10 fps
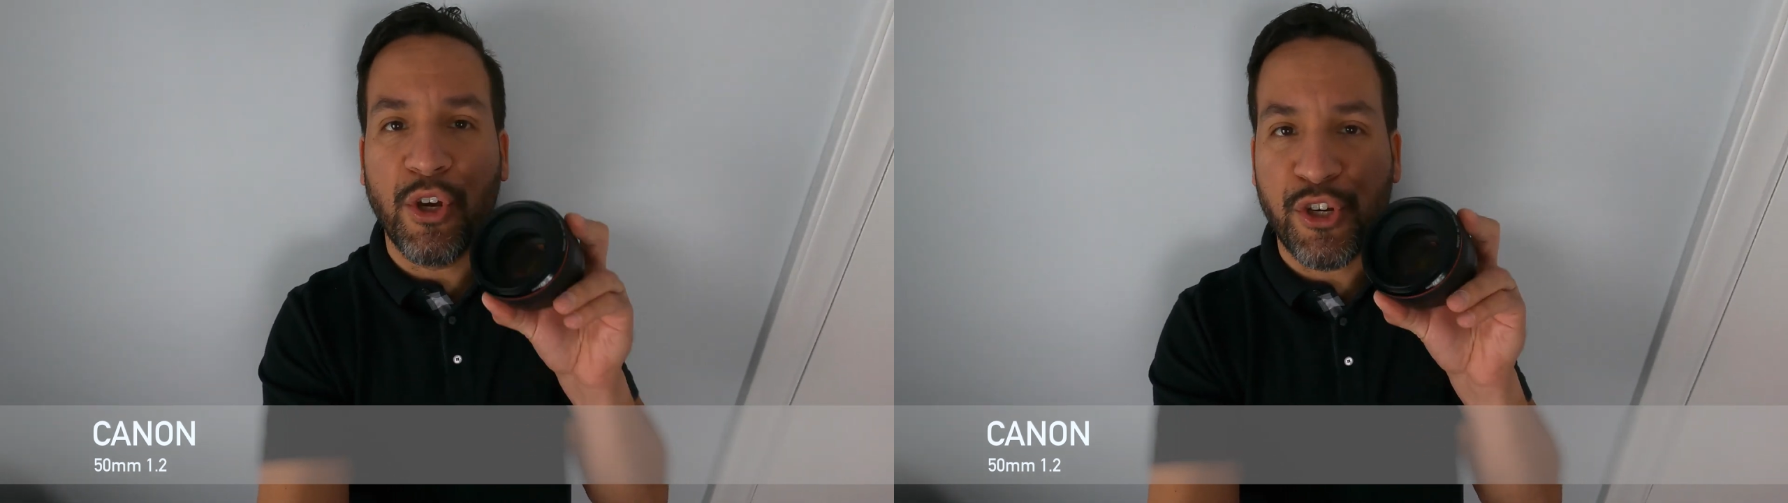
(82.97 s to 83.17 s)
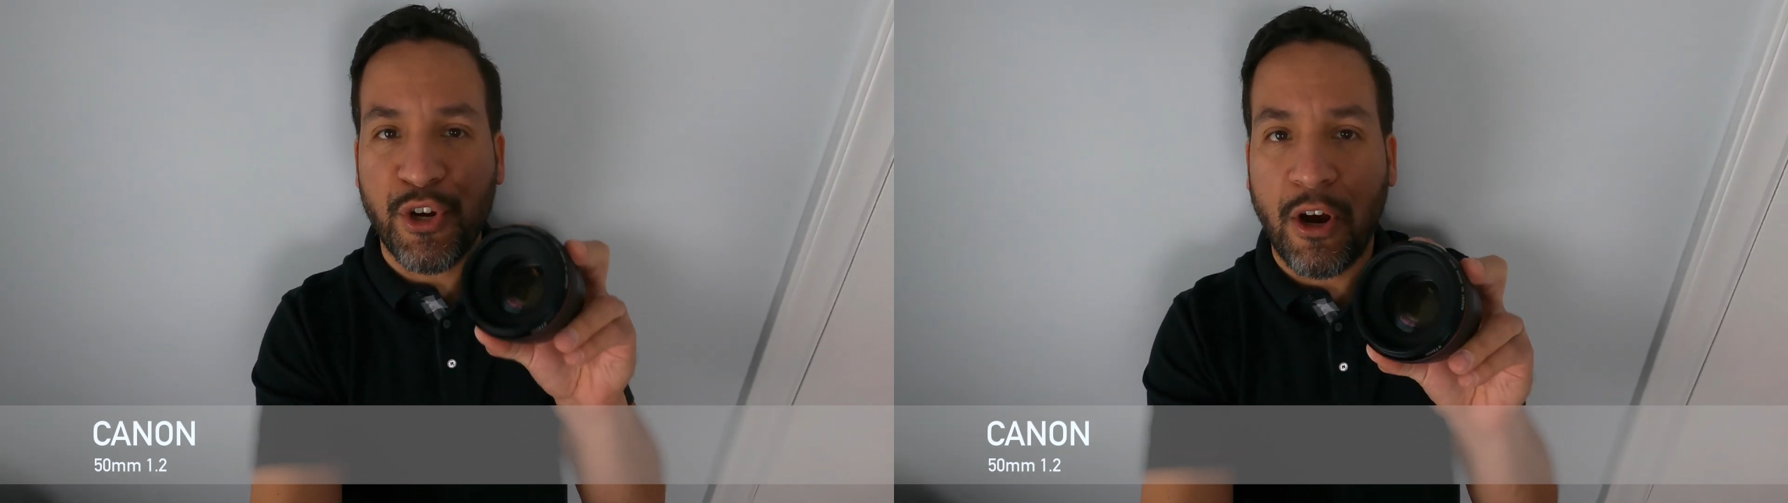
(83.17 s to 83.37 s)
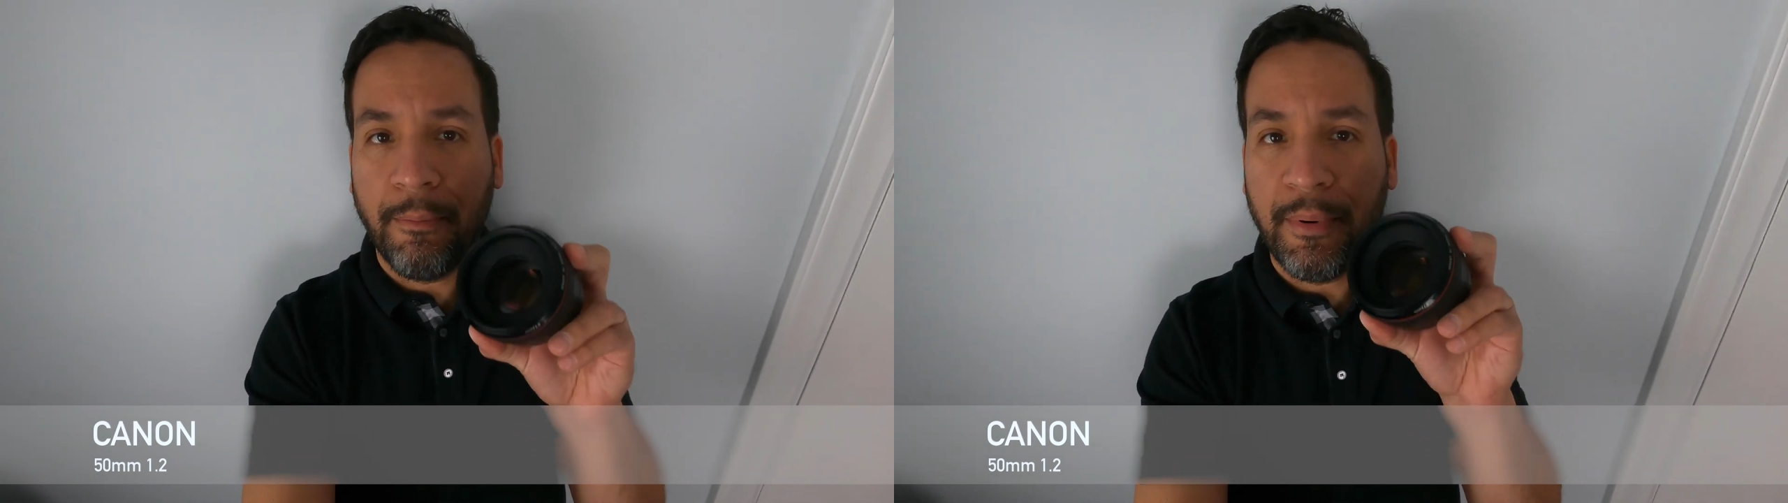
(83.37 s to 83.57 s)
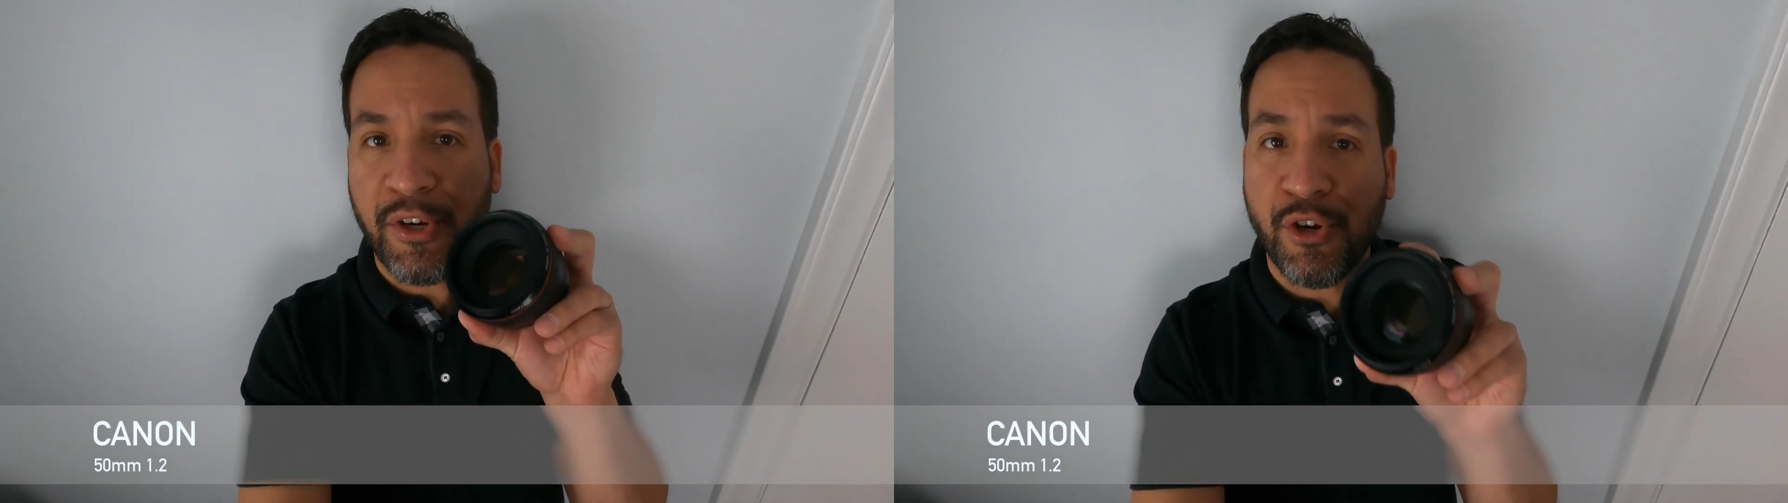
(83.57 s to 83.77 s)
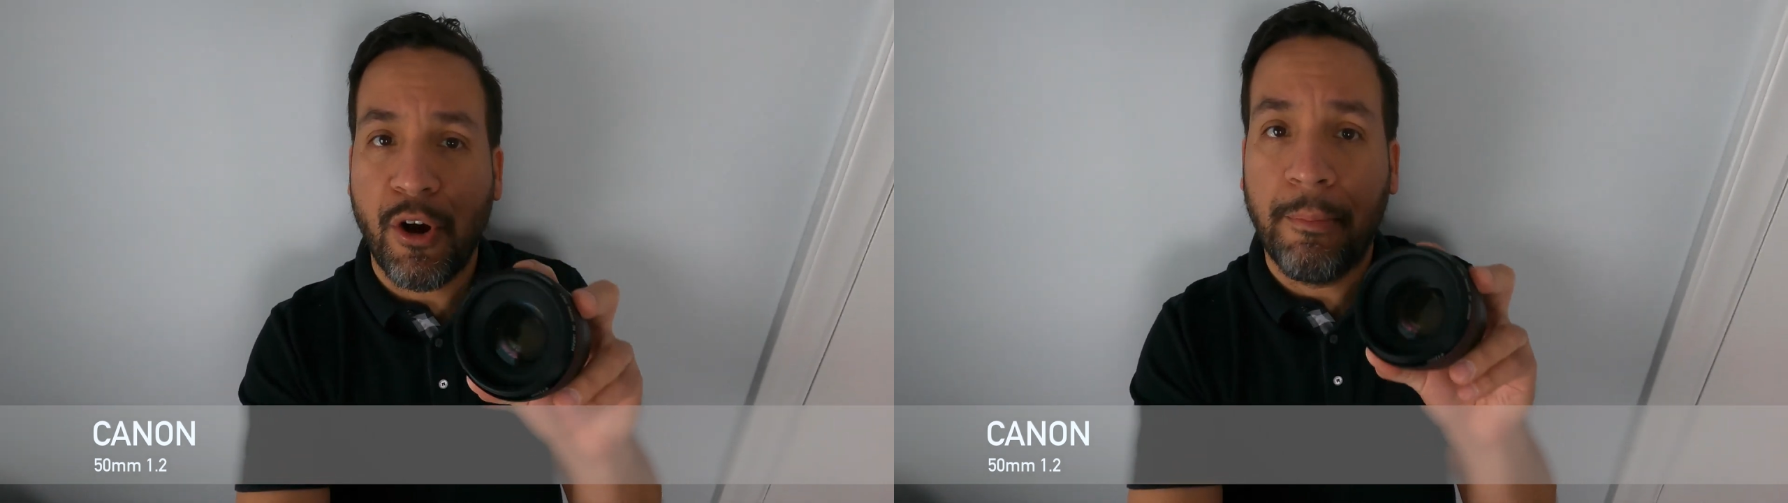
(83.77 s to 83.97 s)

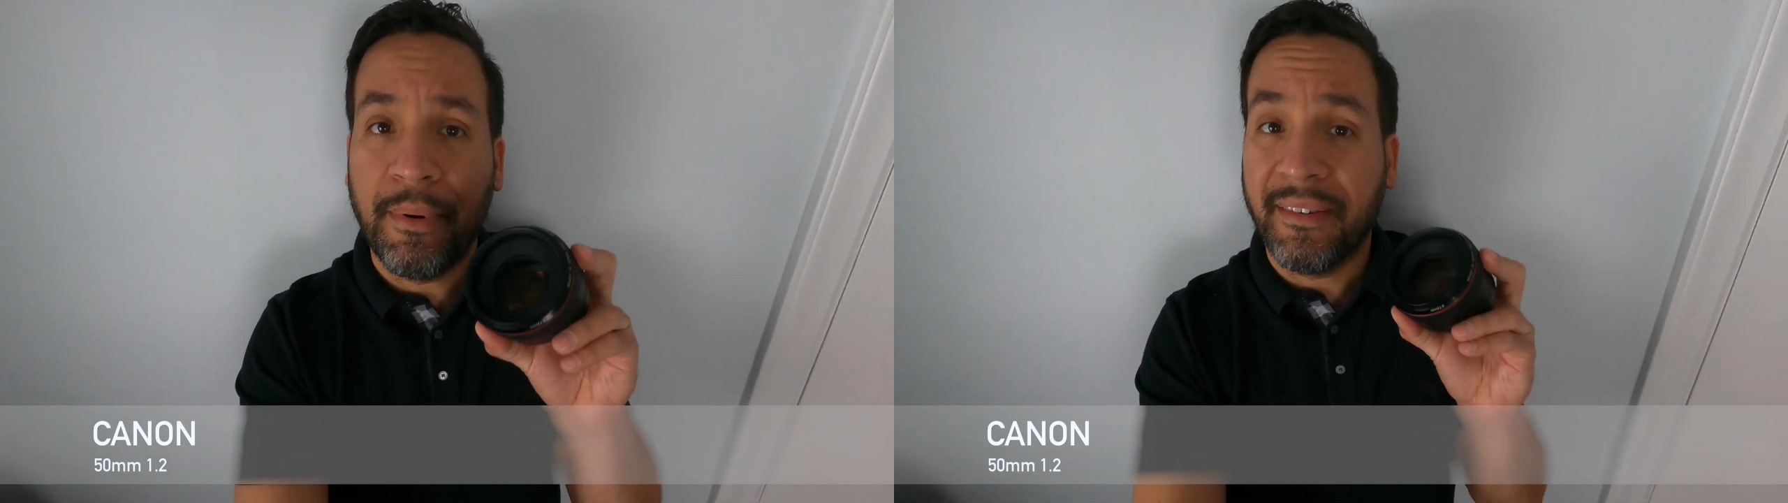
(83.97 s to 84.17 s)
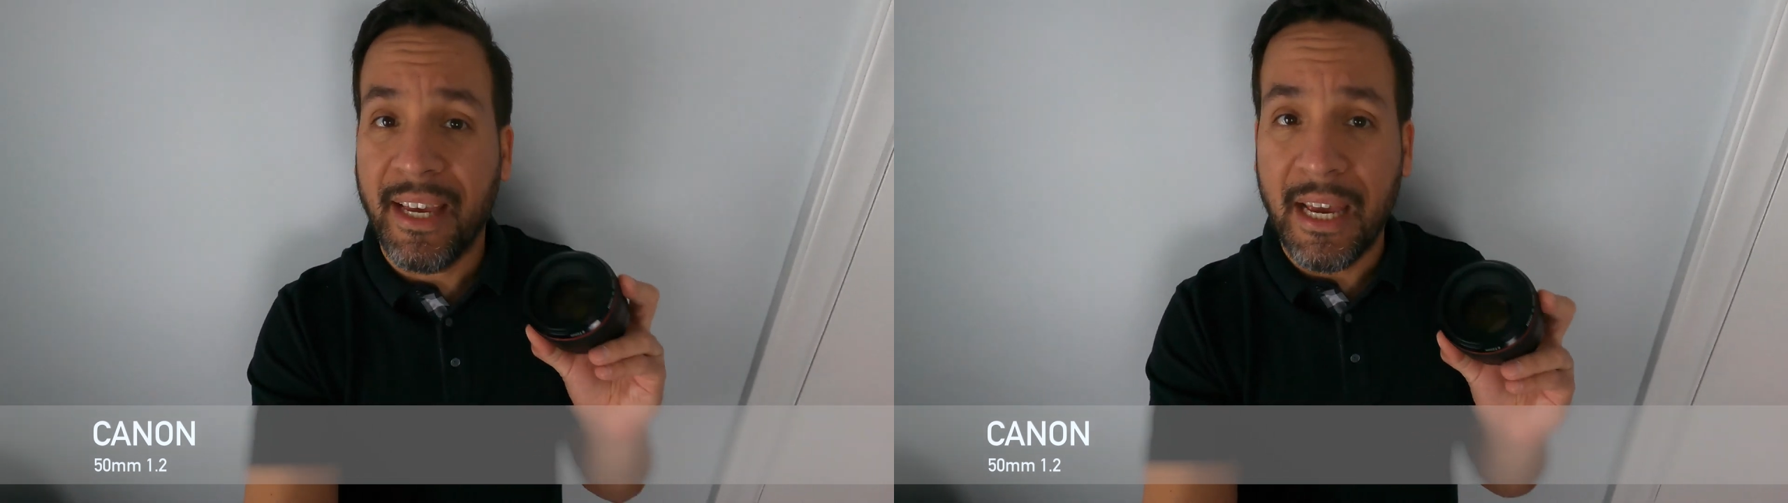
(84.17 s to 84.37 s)
sharpest